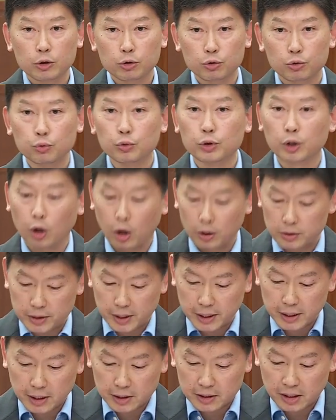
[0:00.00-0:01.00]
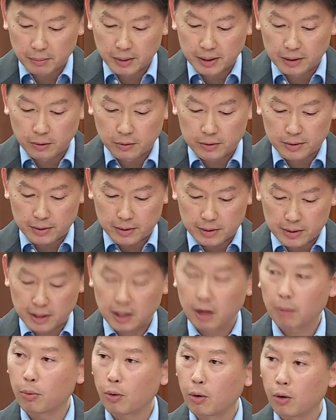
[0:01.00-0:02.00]
to the container terminals in
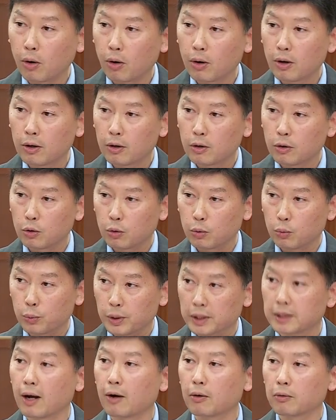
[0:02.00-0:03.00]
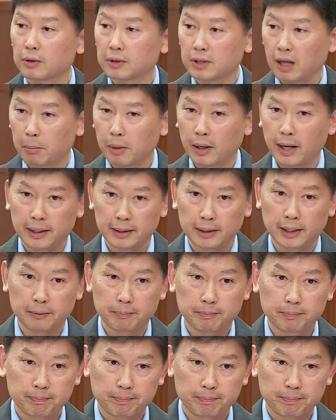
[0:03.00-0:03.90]
Singapore without double handling.